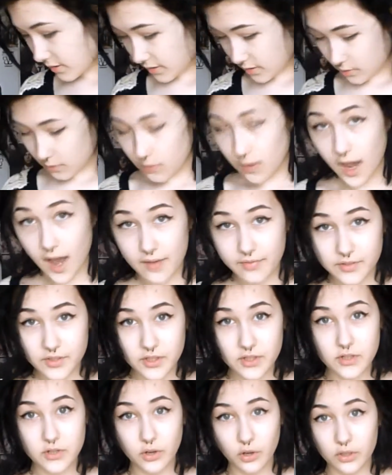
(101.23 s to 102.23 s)
you have
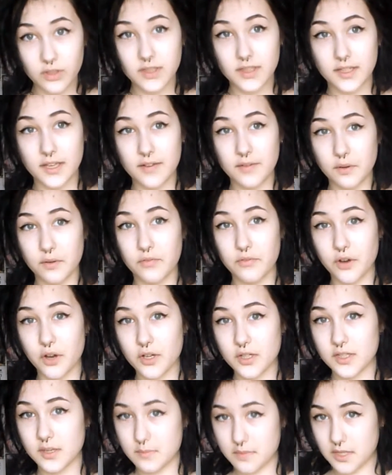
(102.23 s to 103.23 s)
to not give a
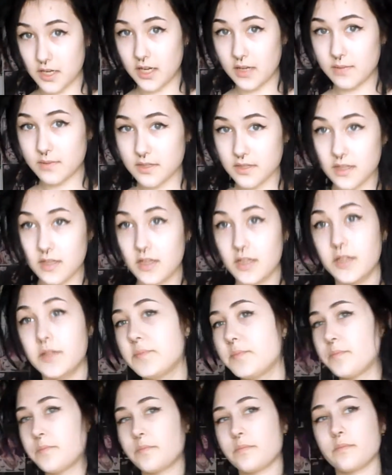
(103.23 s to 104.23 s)
fuck sometimes.
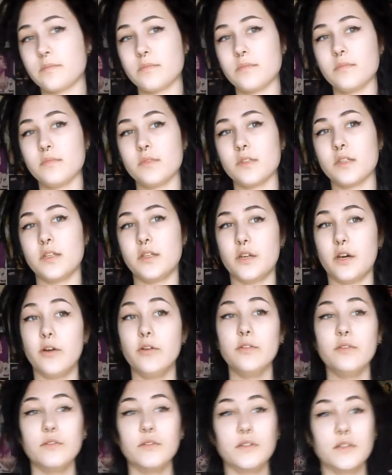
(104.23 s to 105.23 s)
You
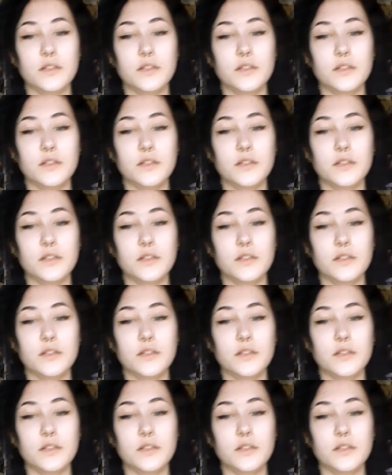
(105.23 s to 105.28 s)
know?